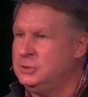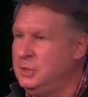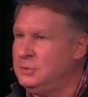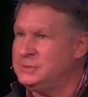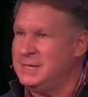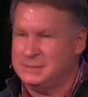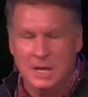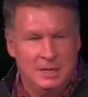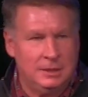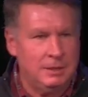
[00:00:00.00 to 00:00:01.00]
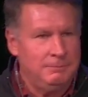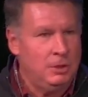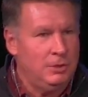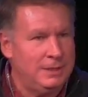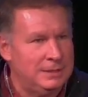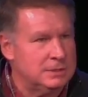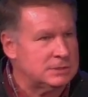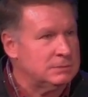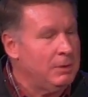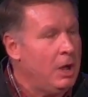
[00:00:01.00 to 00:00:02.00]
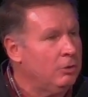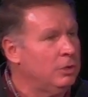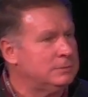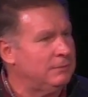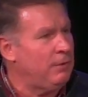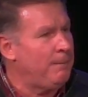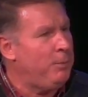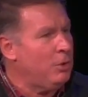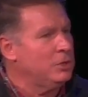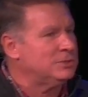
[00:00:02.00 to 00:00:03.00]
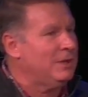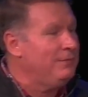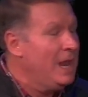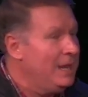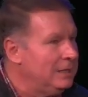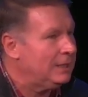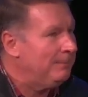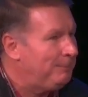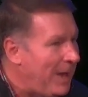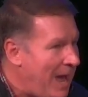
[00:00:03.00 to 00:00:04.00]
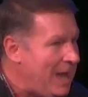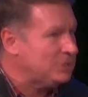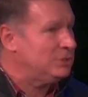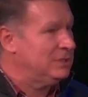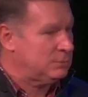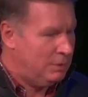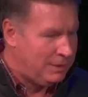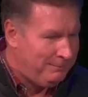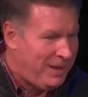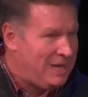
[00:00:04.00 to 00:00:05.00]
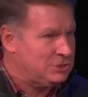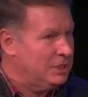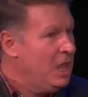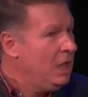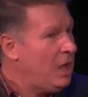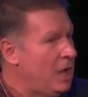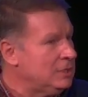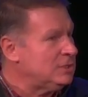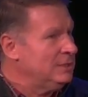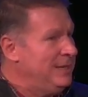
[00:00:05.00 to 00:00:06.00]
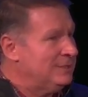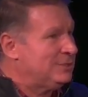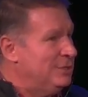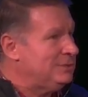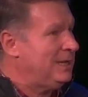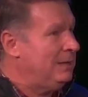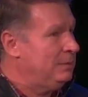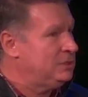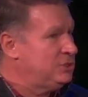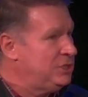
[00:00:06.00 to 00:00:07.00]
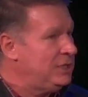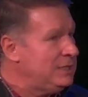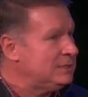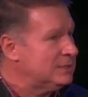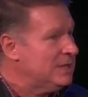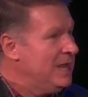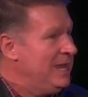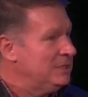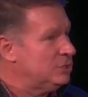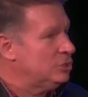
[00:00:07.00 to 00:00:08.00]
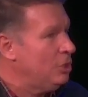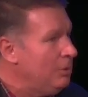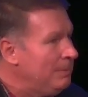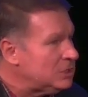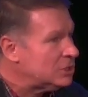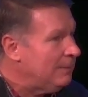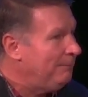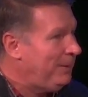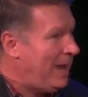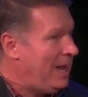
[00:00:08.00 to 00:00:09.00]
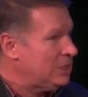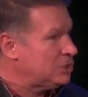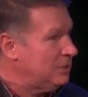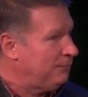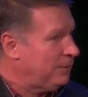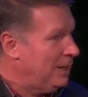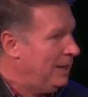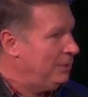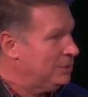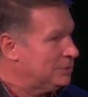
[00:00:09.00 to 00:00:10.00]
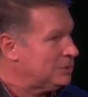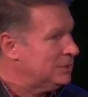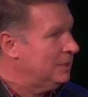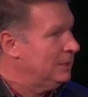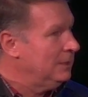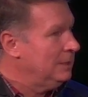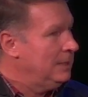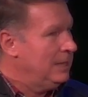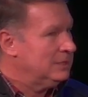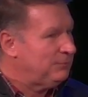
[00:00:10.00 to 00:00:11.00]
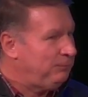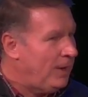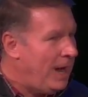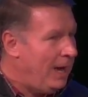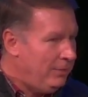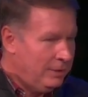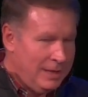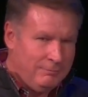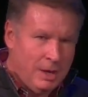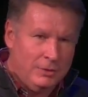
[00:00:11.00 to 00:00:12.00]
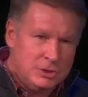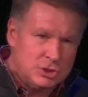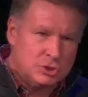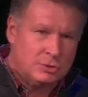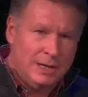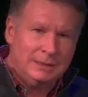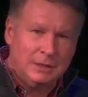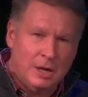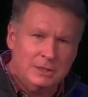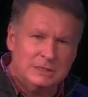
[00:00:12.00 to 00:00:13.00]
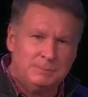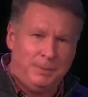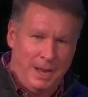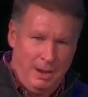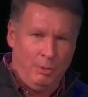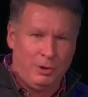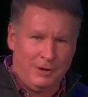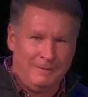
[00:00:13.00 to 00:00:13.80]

those things, the community, the small groups, if you pour yourself into compassion, this word compassion, constantly associated with Jesus. He had so much compassion for others. And his Father gave him all this strength and all this power